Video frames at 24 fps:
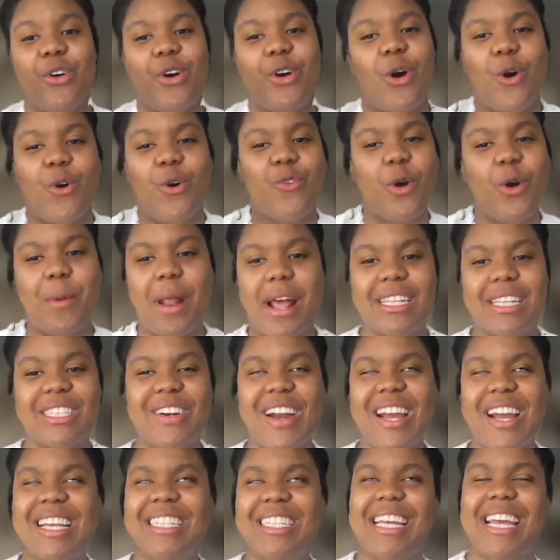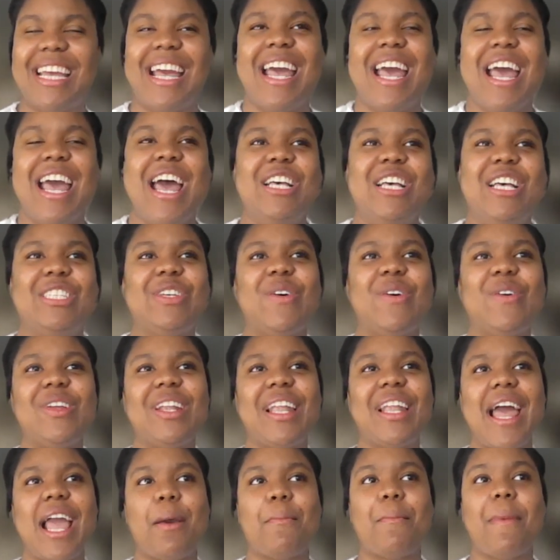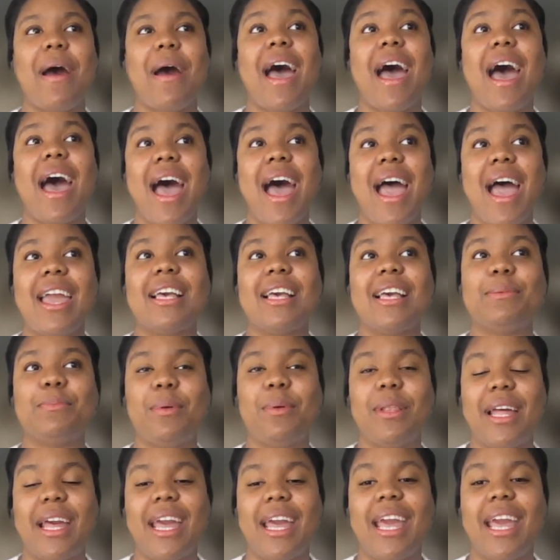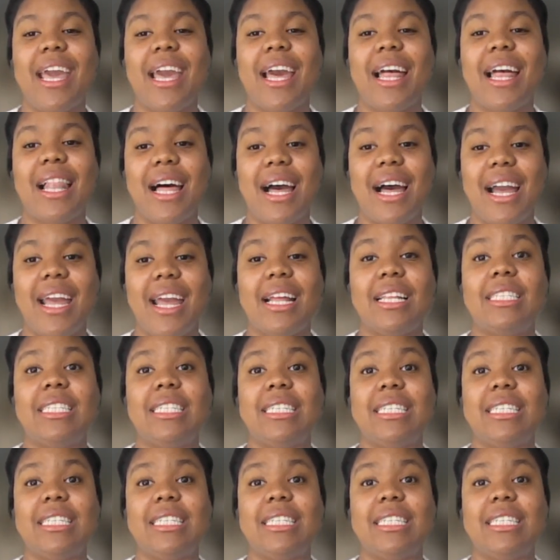for a whole room, that's crazy. Mm-hmm. So like my highest paying client